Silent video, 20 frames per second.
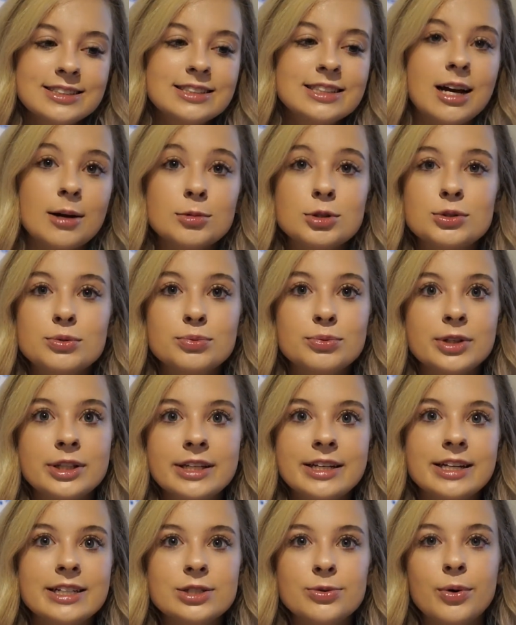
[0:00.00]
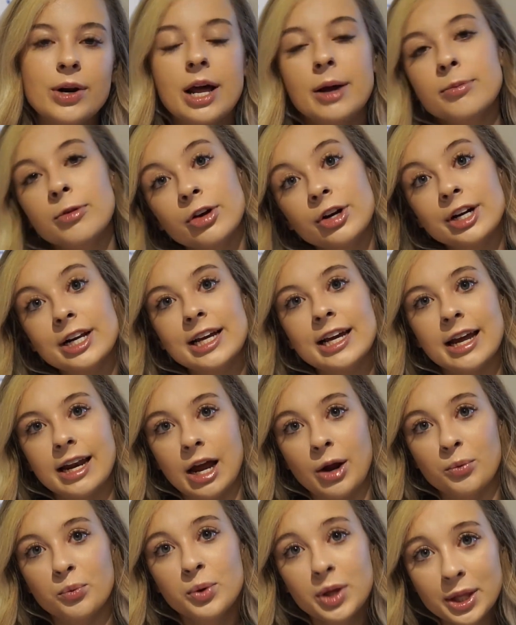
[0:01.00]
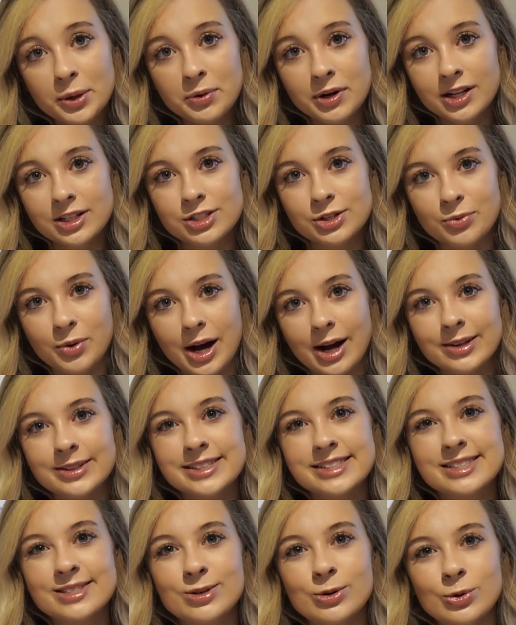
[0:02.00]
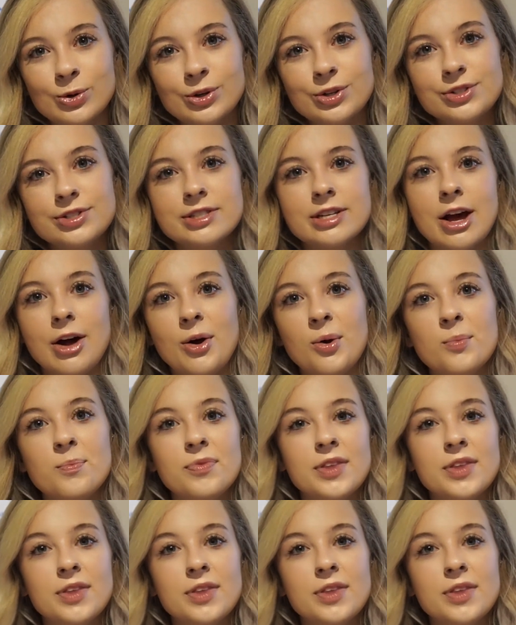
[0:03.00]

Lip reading: yeah, I'm just really into what I'm learning, and I really want to do well in school, so